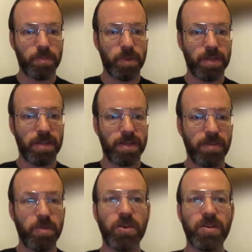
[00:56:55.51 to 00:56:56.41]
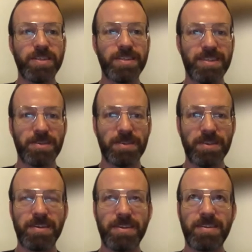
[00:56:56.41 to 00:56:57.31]
But yeah, I'm curious to see it,
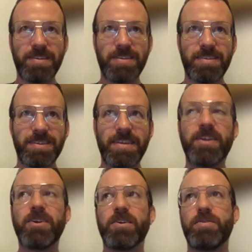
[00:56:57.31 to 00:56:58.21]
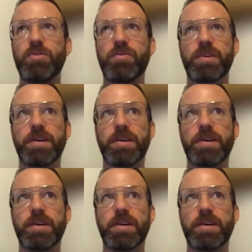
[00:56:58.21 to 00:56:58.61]
to hear if you've